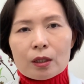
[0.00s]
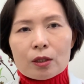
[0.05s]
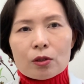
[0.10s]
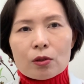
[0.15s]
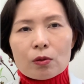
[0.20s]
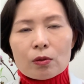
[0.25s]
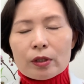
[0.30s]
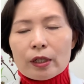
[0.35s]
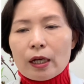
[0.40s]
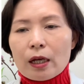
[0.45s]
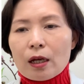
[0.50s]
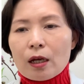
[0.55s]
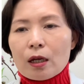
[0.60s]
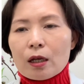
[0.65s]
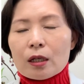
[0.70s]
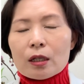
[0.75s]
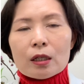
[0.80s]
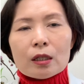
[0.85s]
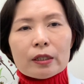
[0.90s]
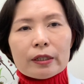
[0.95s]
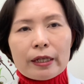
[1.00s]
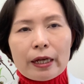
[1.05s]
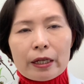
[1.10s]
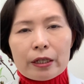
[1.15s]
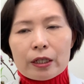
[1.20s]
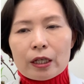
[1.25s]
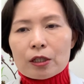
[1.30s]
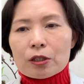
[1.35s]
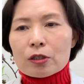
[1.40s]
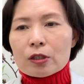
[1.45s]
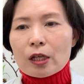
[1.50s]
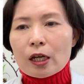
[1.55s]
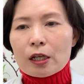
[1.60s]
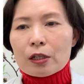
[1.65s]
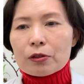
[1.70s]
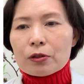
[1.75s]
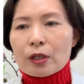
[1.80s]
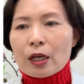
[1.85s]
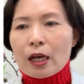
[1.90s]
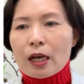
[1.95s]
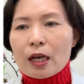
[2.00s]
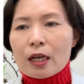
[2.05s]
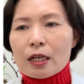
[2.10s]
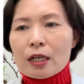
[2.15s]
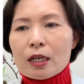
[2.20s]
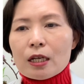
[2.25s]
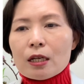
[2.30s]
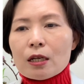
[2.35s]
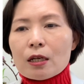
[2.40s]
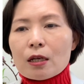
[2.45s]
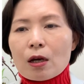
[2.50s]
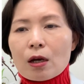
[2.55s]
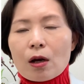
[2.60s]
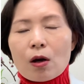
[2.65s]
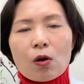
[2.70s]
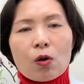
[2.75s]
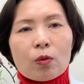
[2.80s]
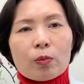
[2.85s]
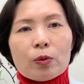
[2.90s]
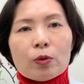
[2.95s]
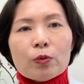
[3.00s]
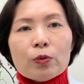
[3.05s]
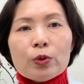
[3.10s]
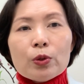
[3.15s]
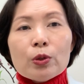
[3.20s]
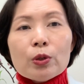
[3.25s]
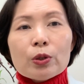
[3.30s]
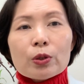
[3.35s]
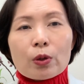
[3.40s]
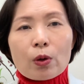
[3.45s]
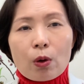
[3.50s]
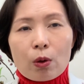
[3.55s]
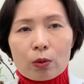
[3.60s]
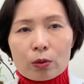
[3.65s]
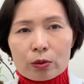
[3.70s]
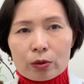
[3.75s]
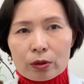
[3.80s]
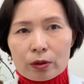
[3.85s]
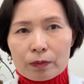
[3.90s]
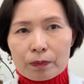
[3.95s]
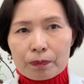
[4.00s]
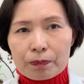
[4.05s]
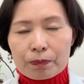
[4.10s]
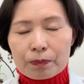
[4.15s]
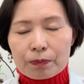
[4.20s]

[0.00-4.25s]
So then start any of root cause.